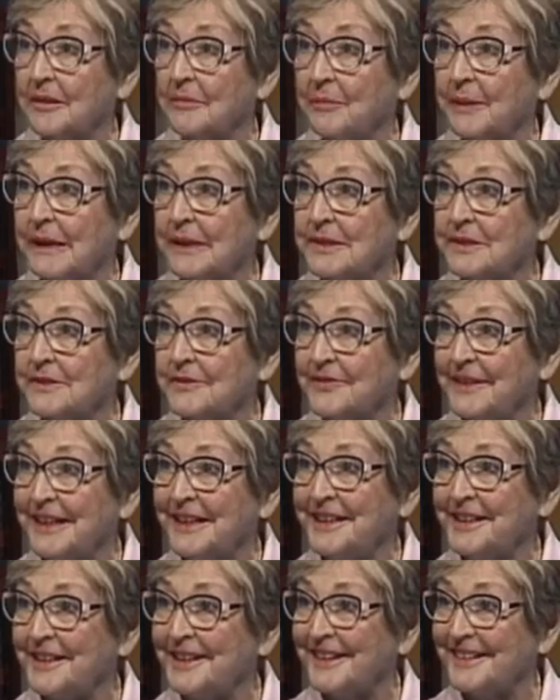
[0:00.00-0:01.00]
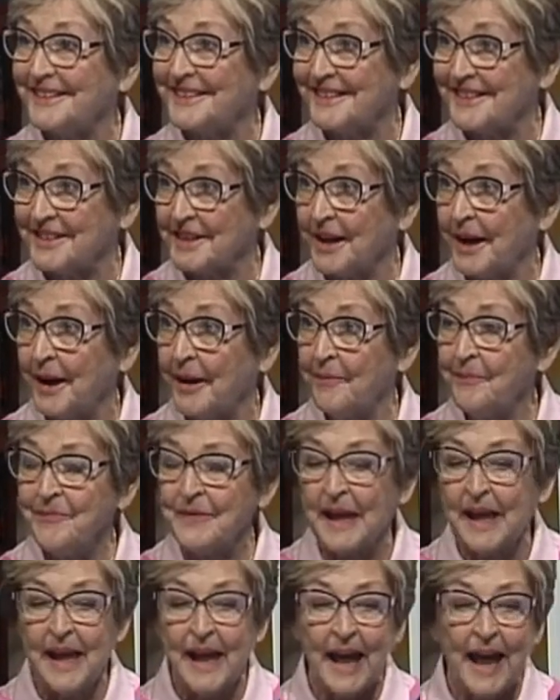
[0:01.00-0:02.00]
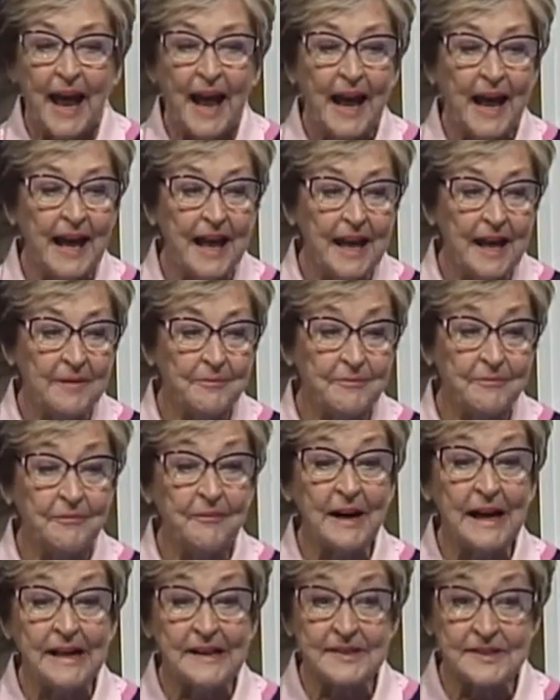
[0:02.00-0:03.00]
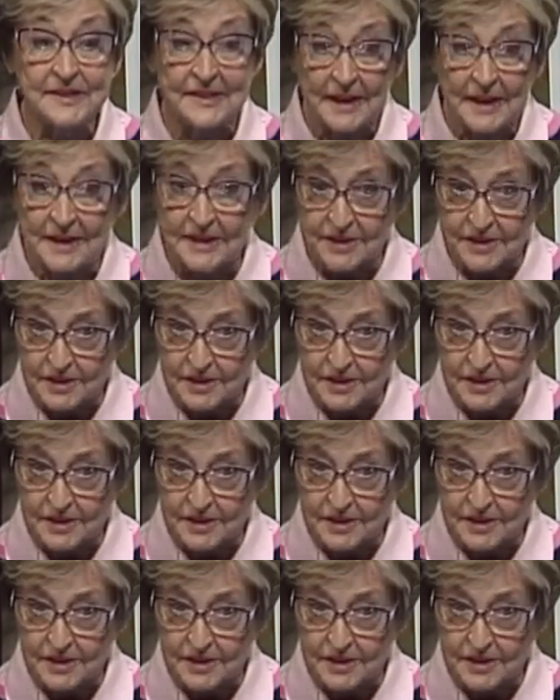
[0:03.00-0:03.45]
Pennsylvania at the time. And my sons,